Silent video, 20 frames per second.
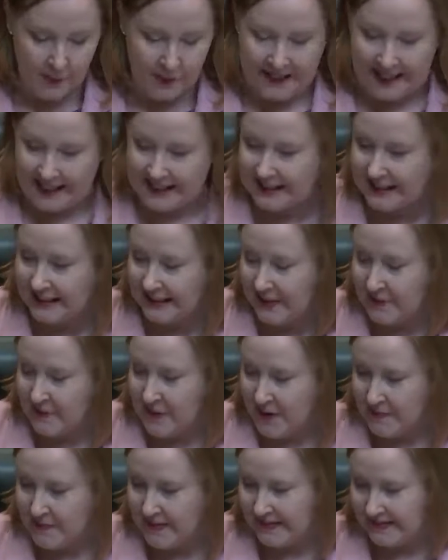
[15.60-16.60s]
We actually, in
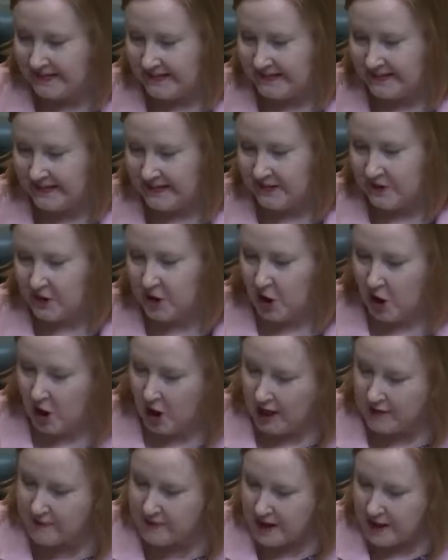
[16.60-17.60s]
my business at the
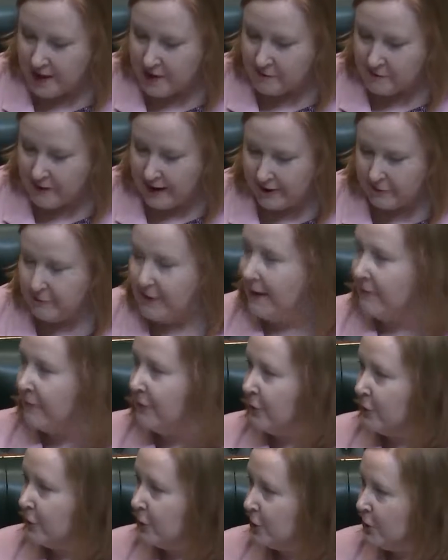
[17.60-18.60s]
time, ran a
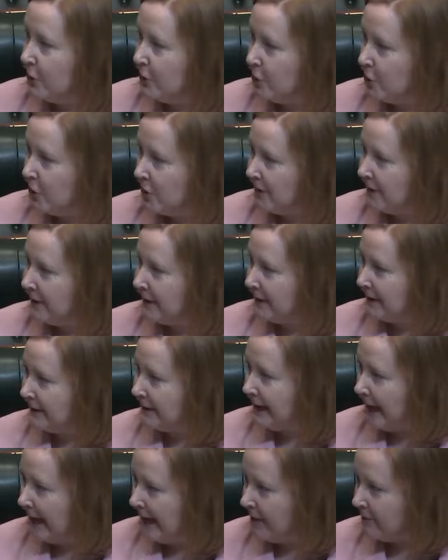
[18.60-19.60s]
raffle to choose
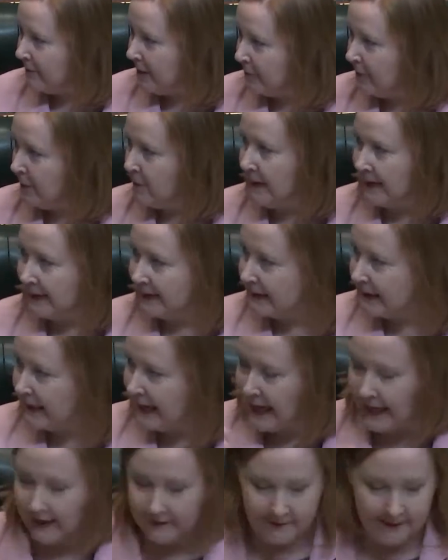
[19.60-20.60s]
his name, and we picked it
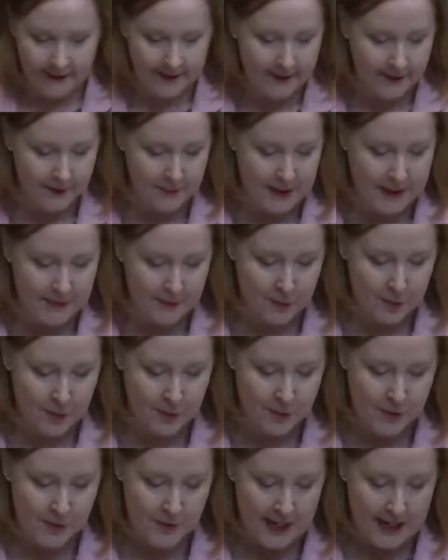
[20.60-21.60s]
out, and the people
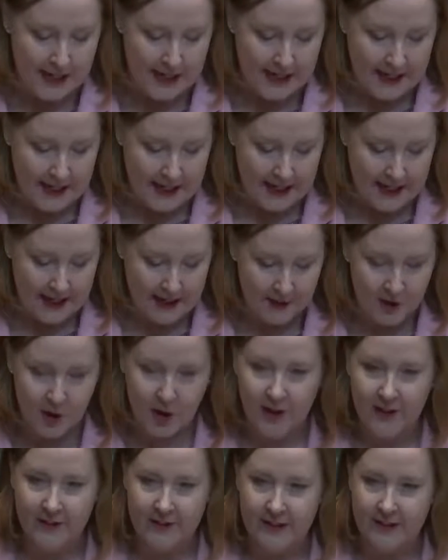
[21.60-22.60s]
who
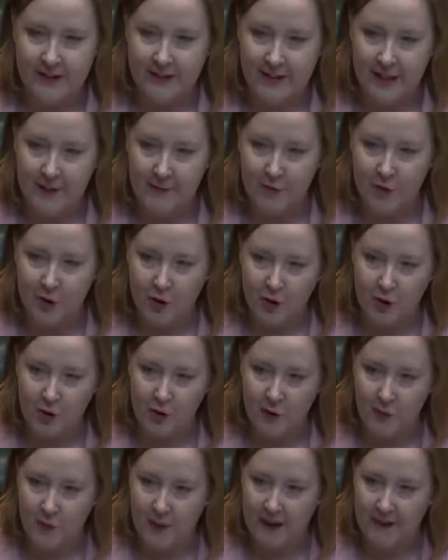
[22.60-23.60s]
chose his name of
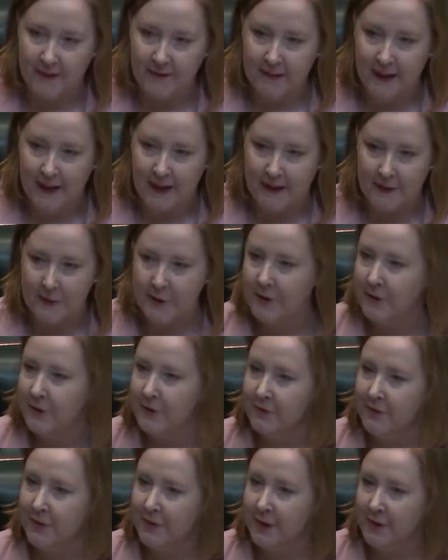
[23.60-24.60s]
Joshua won a
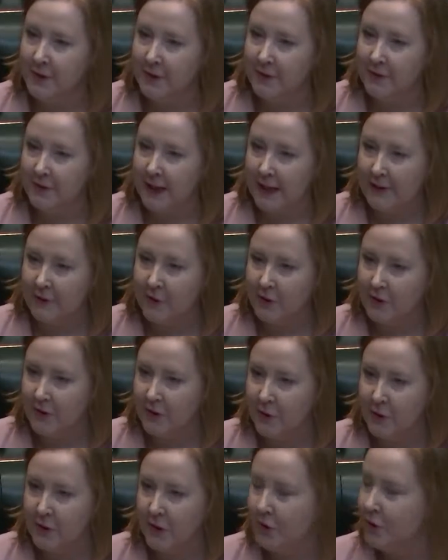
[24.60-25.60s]
$250 voucher
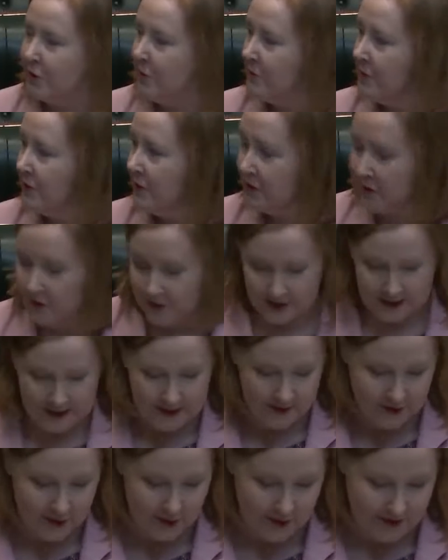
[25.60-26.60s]
and took a trip to the Northern
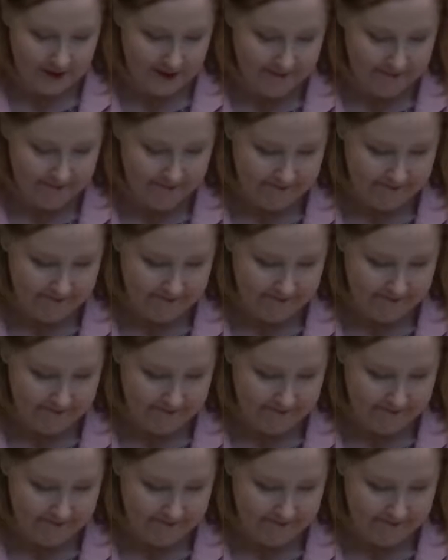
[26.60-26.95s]
Territory.